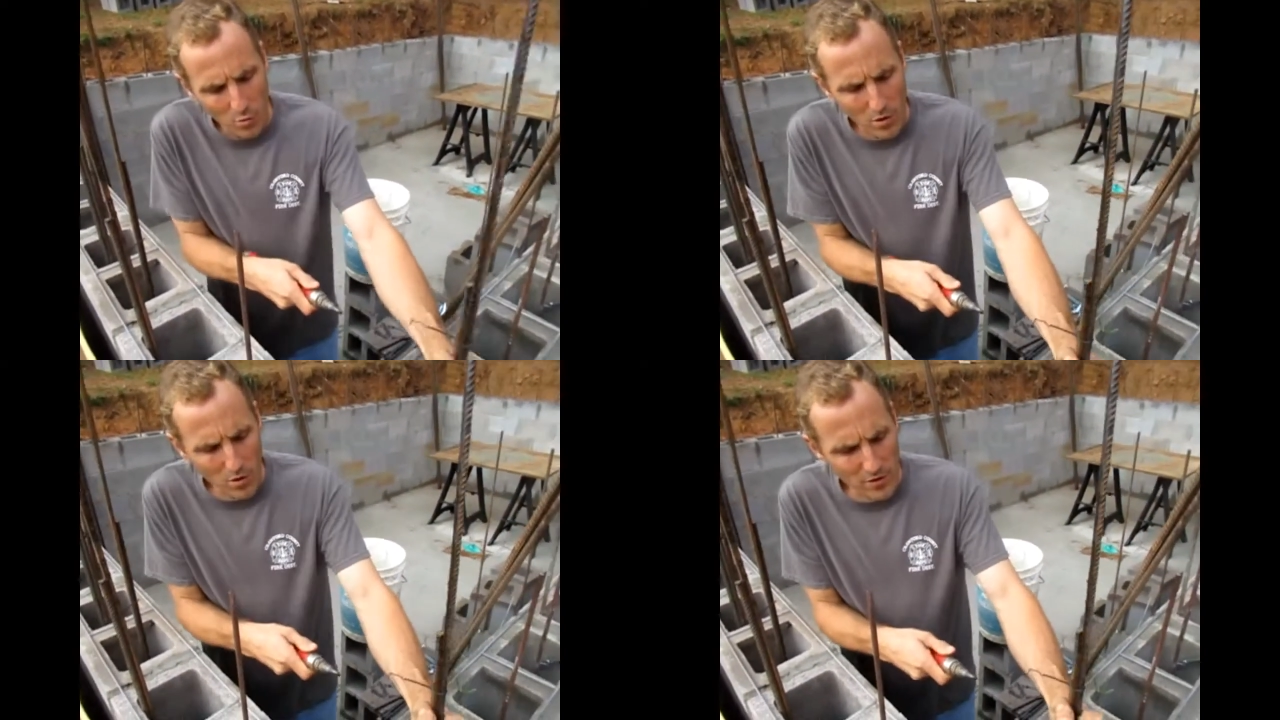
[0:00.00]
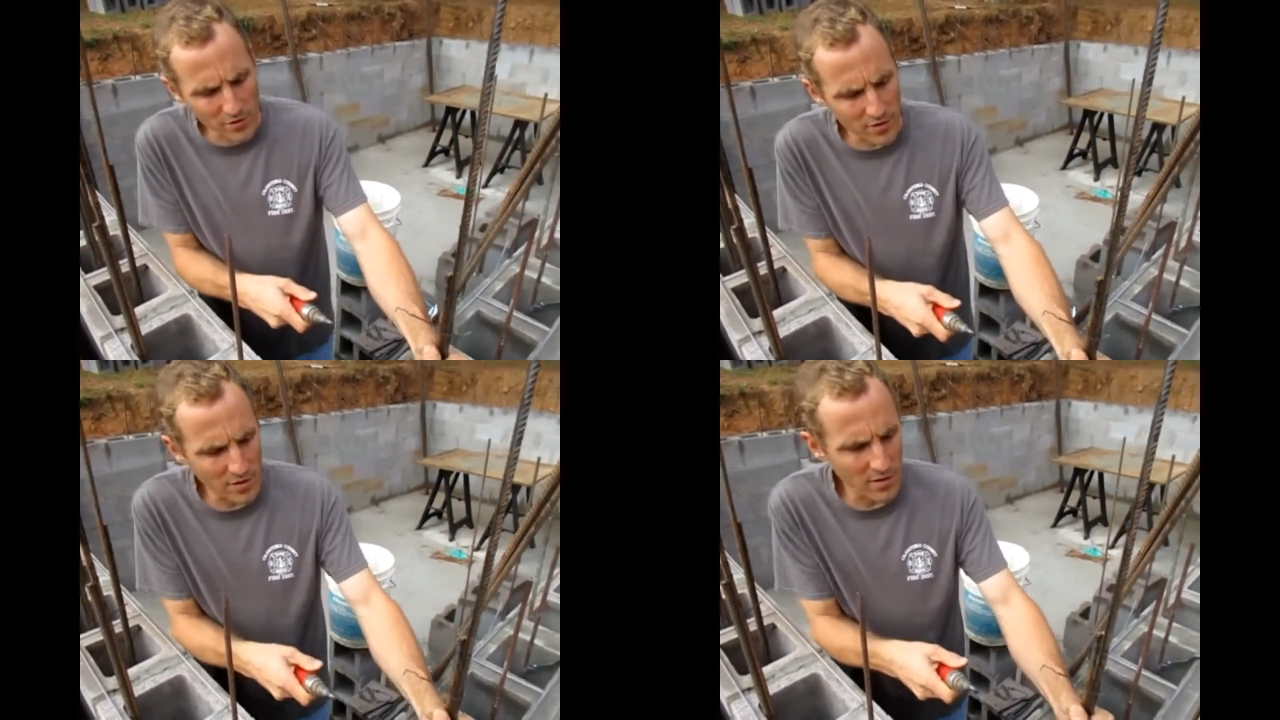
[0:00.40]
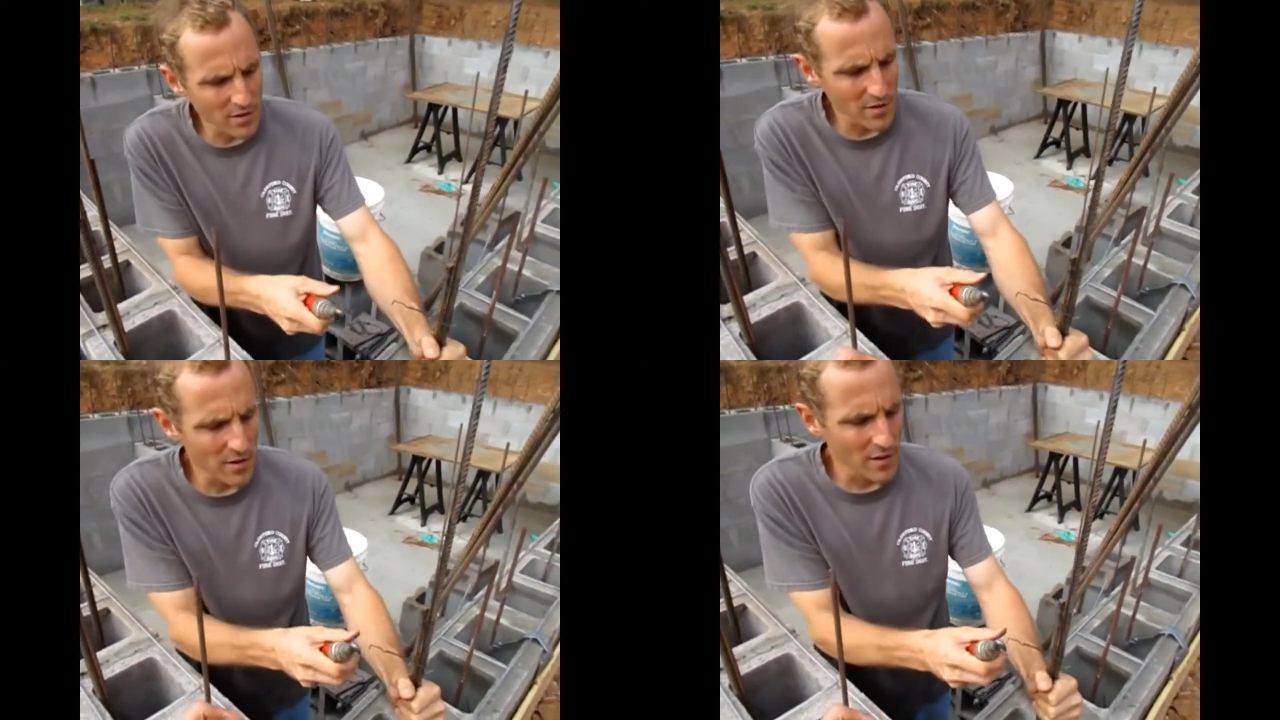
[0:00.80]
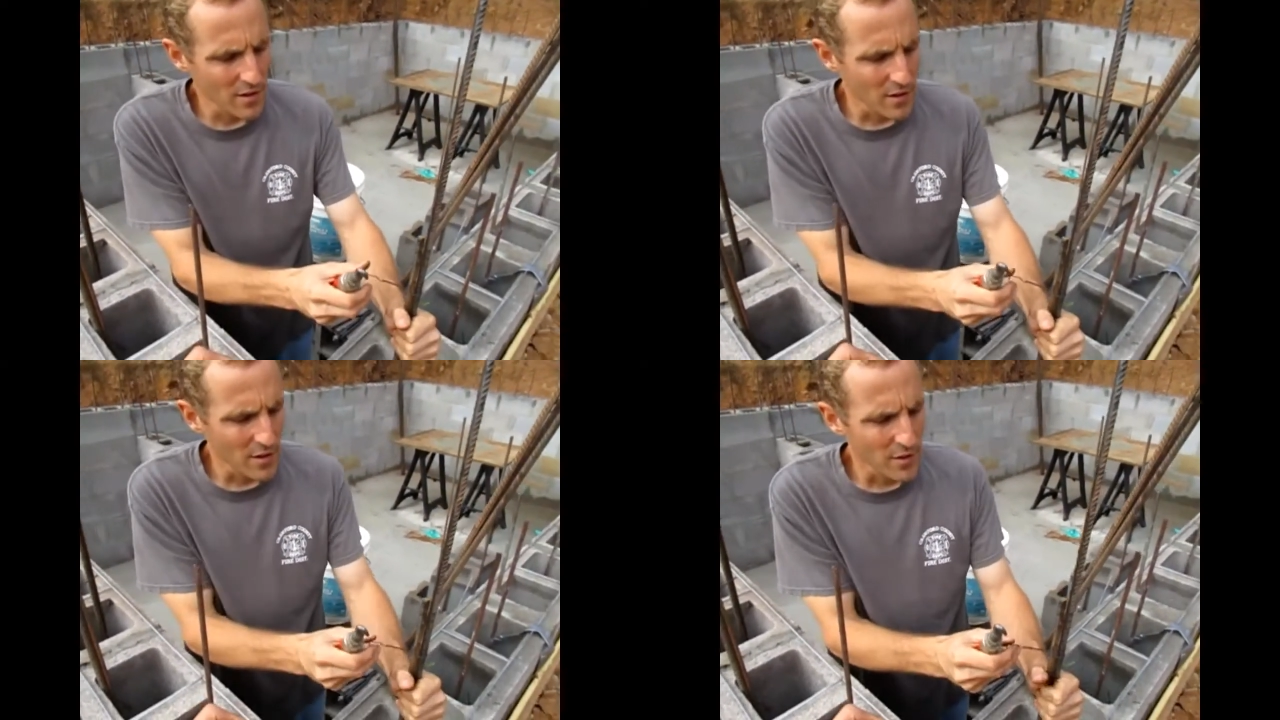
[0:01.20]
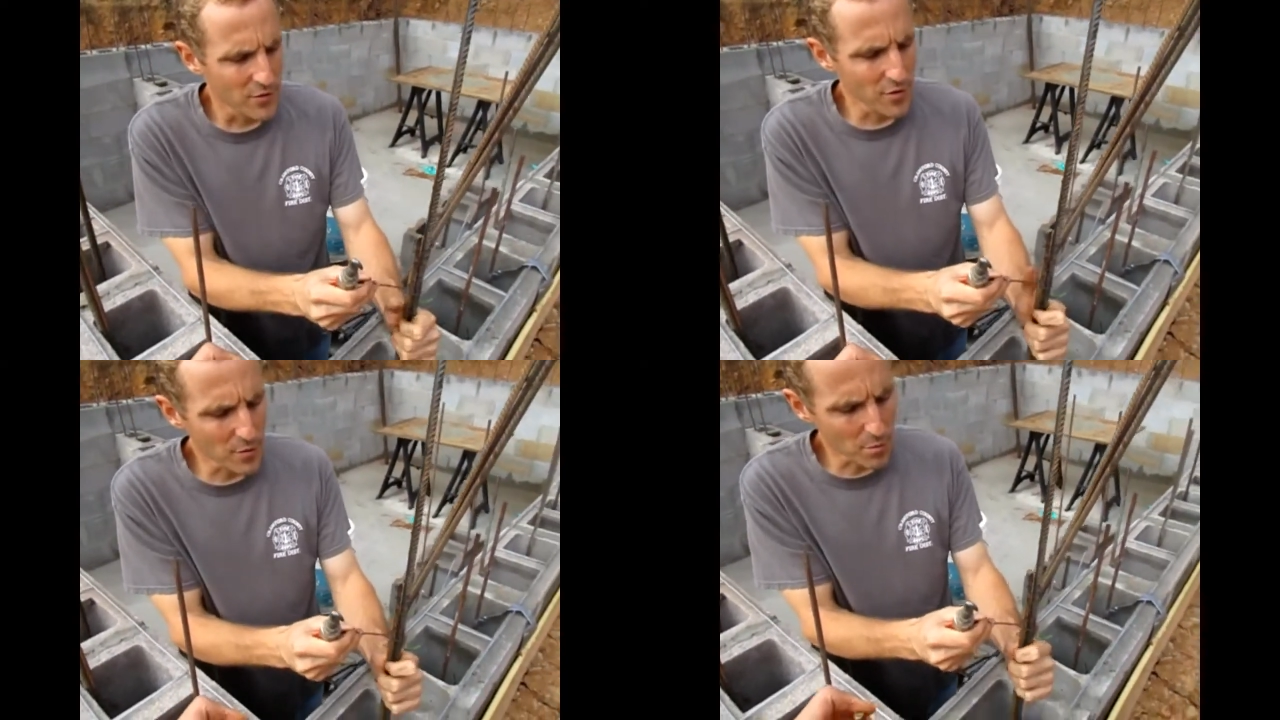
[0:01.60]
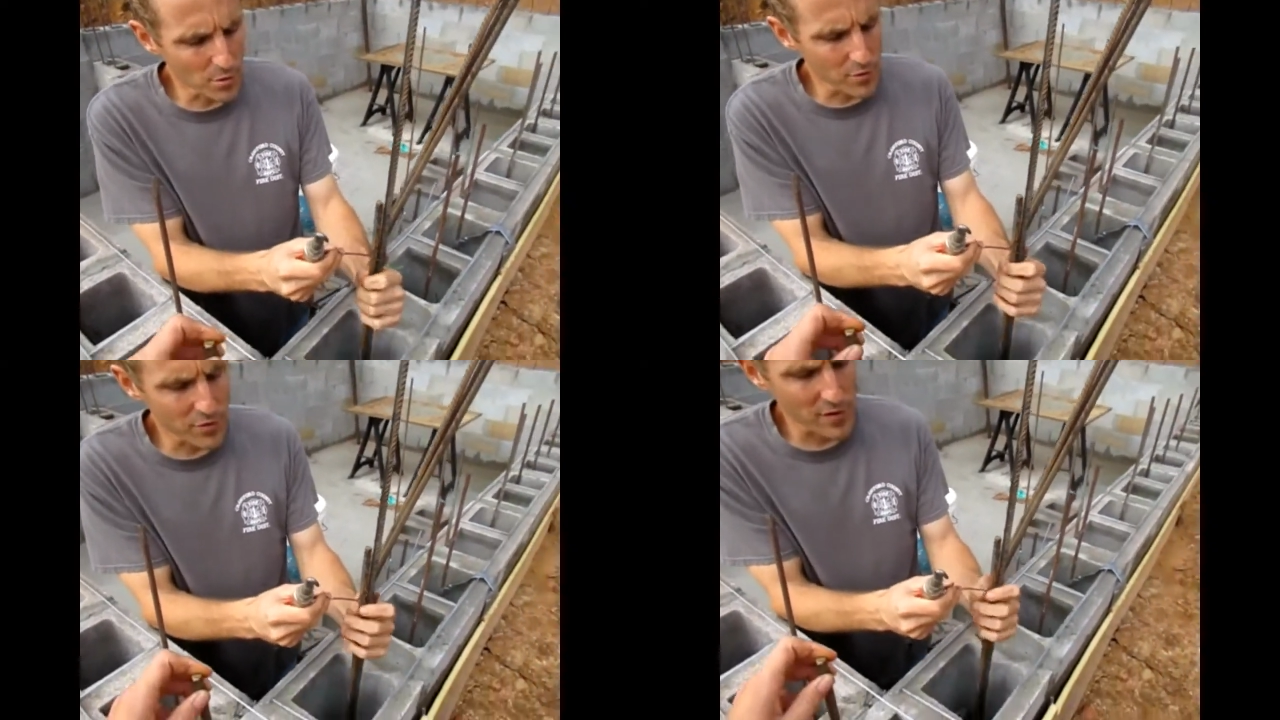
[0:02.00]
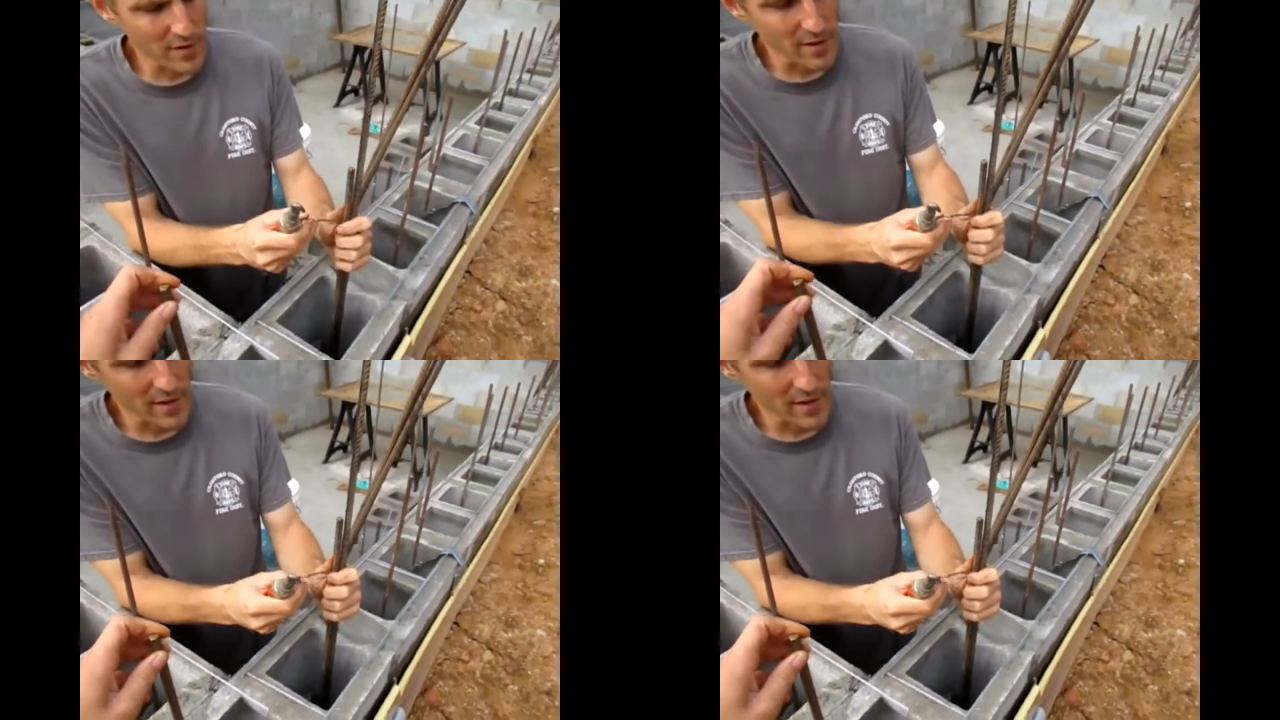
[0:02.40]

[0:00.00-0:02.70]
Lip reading: walls to the roof